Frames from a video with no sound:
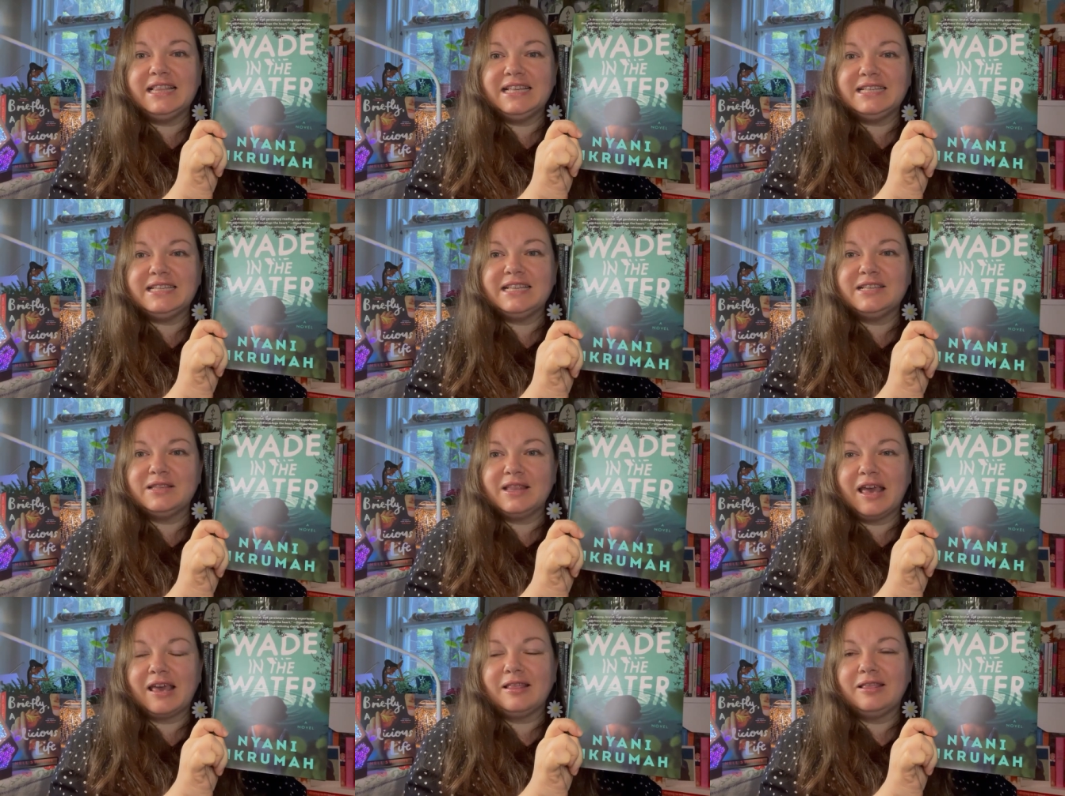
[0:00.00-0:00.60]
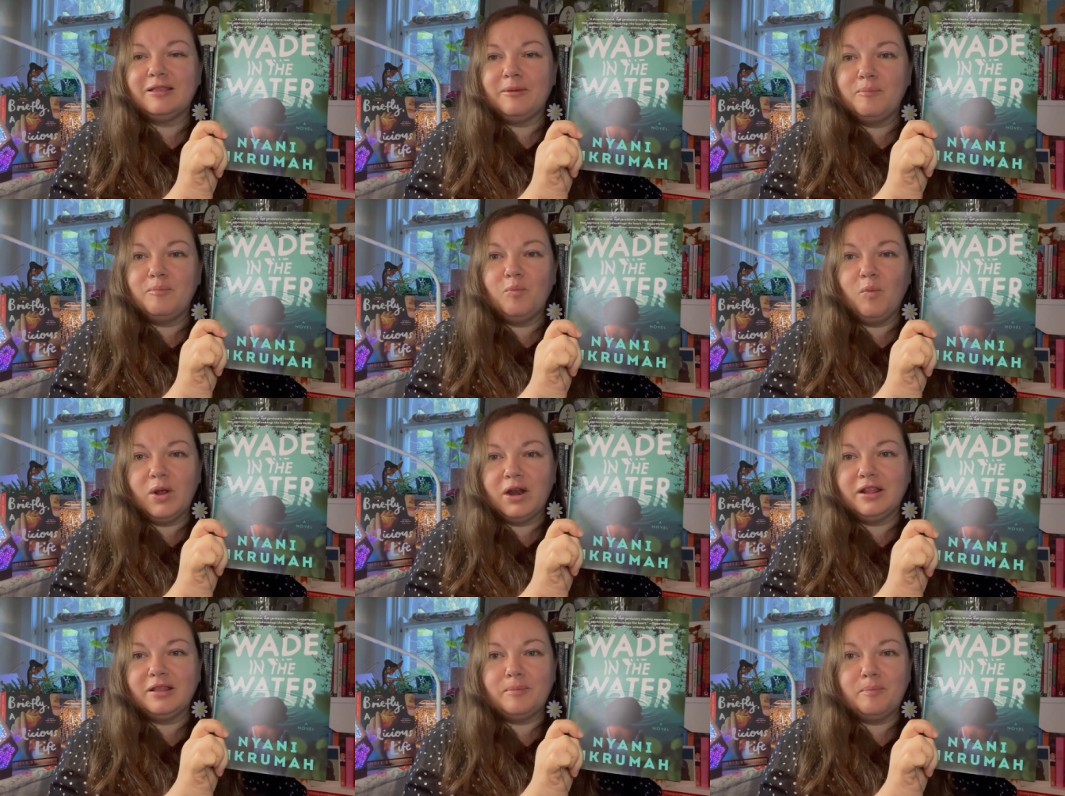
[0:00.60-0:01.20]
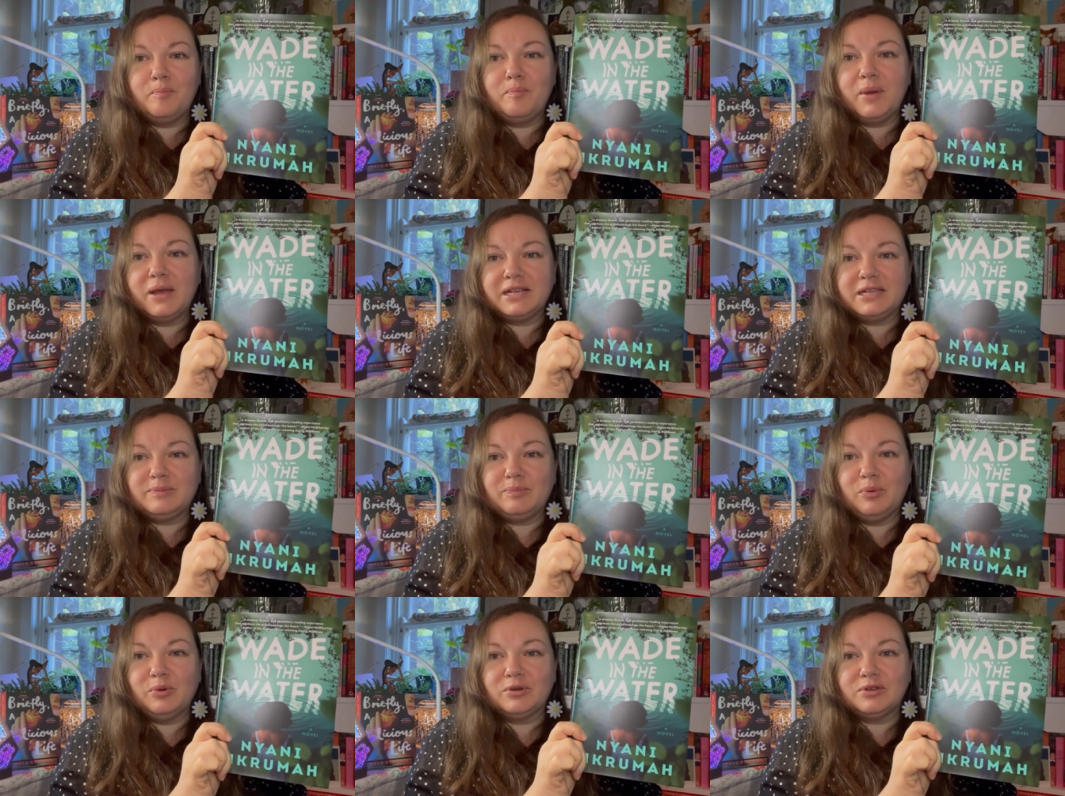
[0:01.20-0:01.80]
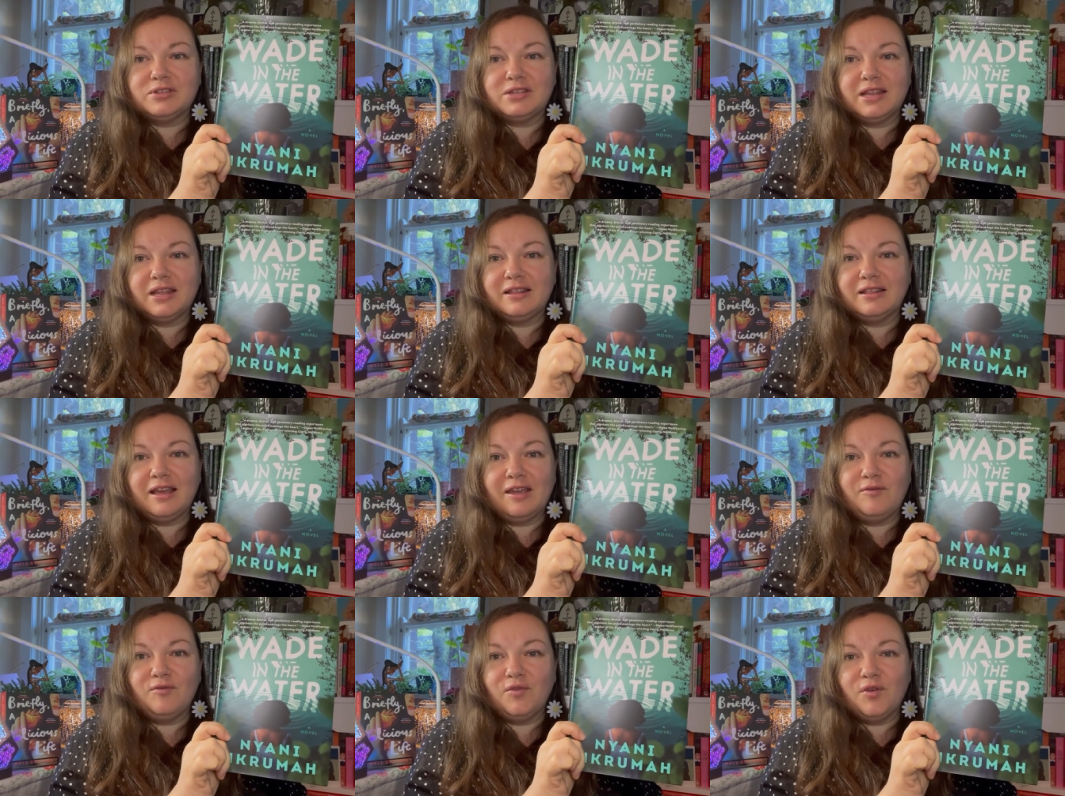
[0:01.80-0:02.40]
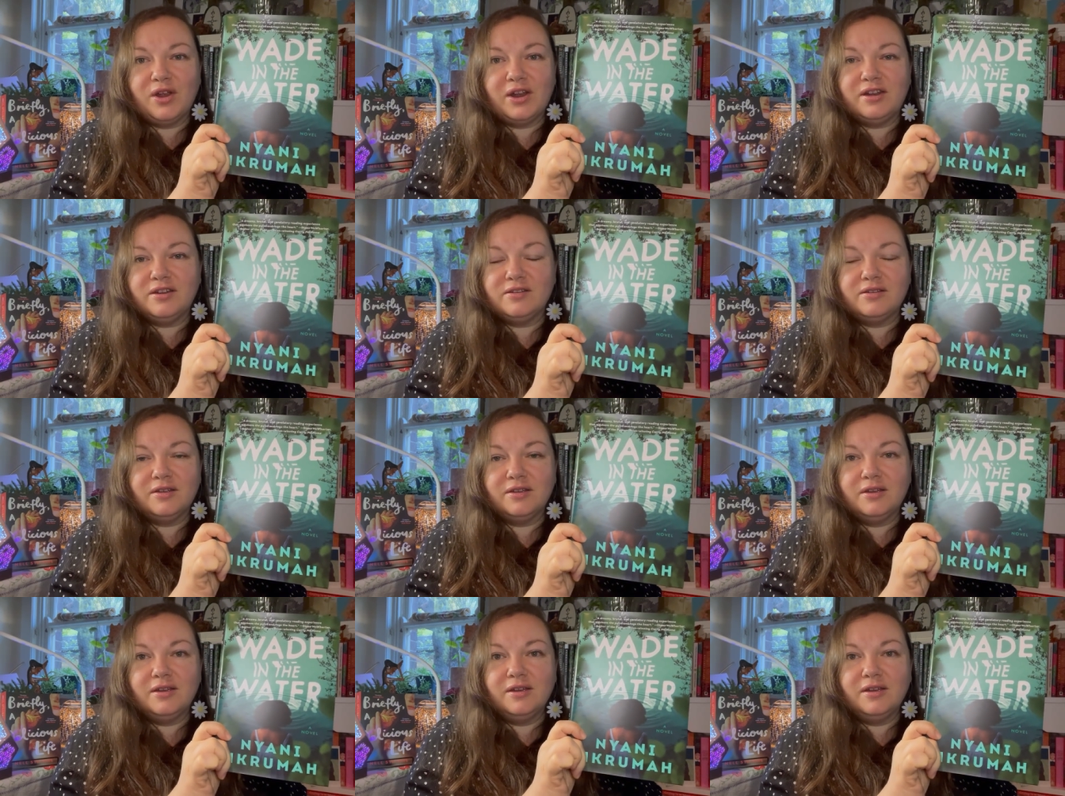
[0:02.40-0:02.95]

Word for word: this is like the one of the best books that they've read